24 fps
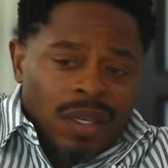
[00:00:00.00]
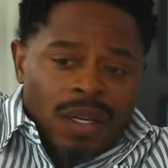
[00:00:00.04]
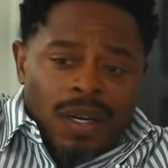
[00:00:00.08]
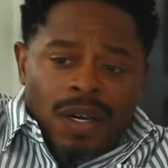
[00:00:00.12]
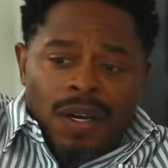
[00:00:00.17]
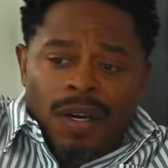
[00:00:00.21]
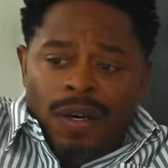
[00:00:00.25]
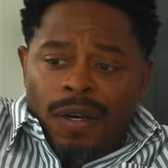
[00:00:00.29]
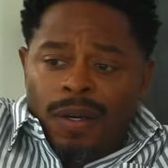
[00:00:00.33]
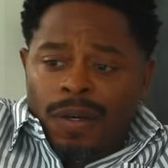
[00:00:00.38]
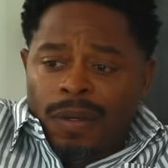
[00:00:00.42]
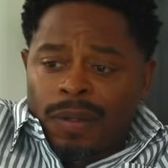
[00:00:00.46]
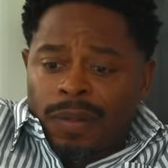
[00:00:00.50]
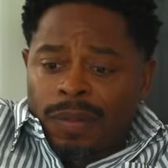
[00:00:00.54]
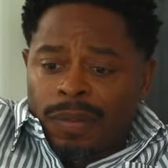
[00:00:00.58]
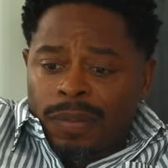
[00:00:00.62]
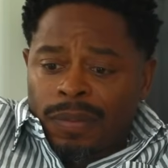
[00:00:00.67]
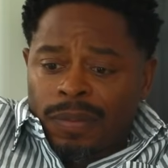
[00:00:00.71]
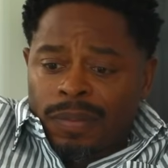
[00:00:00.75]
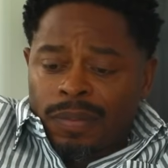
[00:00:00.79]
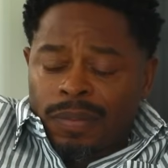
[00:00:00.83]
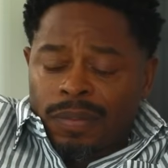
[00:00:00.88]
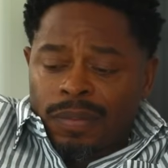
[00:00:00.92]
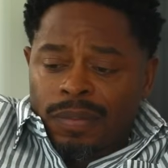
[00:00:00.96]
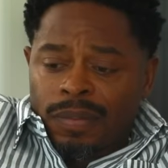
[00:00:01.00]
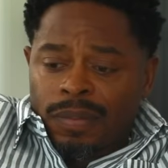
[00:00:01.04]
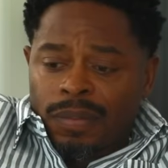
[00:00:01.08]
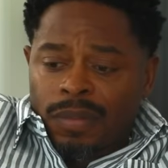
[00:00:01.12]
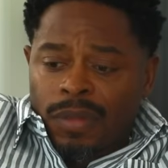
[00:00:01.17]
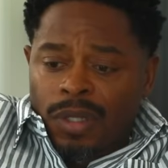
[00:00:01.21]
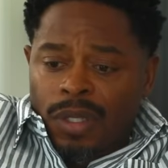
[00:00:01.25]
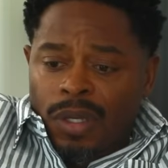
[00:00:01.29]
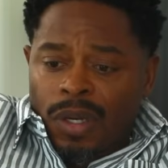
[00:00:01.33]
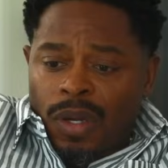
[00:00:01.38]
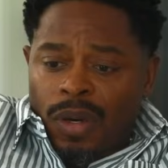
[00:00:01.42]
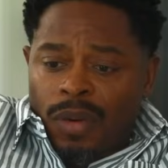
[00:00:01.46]
Um,
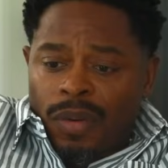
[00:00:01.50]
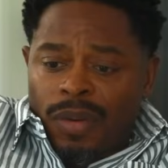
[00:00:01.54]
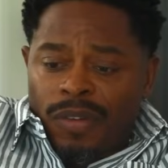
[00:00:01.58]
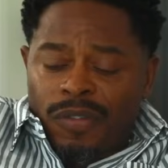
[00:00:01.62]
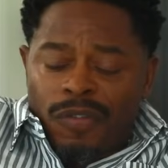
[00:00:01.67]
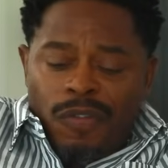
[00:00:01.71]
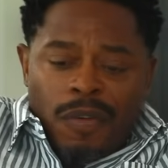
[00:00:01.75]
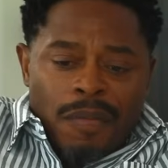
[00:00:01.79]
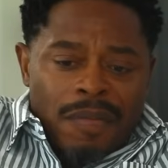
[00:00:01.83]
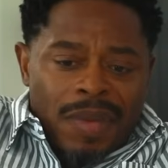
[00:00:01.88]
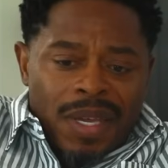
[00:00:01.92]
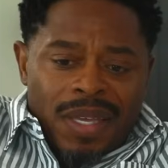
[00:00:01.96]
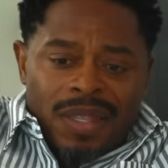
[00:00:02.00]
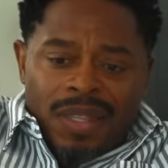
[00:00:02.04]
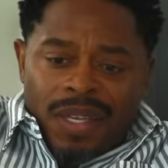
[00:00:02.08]
and for me,